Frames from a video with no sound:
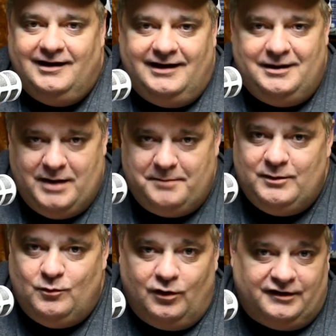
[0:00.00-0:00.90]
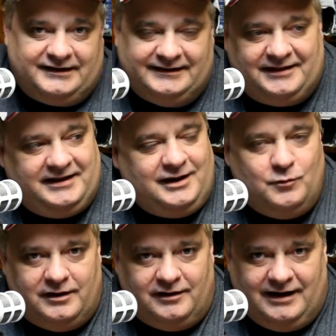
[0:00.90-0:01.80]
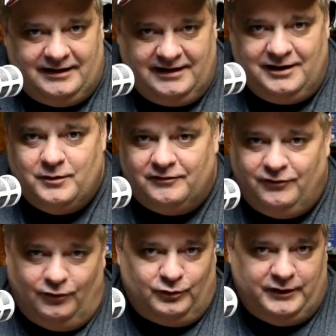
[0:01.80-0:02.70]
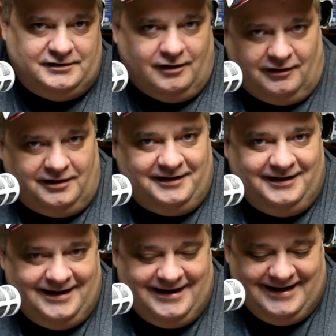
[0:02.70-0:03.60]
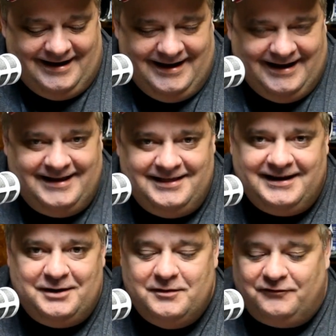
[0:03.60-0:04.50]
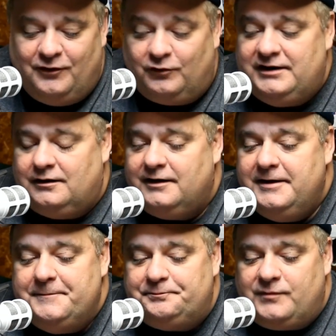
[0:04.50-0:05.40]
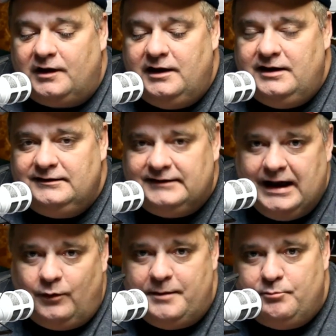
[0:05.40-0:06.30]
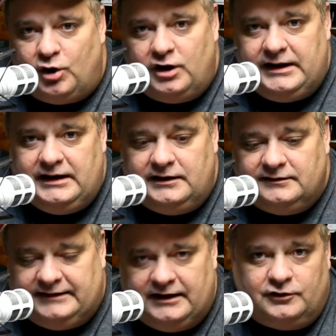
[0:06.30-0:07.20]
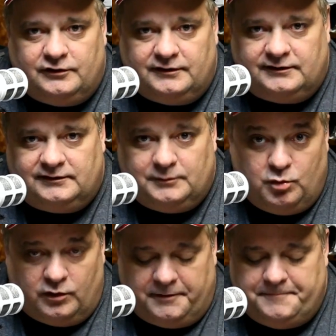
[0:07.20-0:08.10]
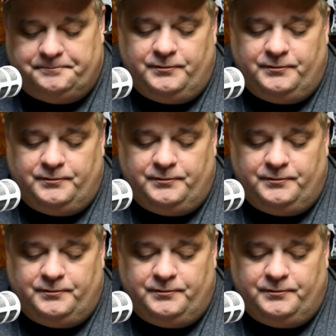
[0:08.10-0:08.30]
he may be worse because I think he went, I think he went full retard. I think he went full retard. He is now a Bernie Sanders supporter.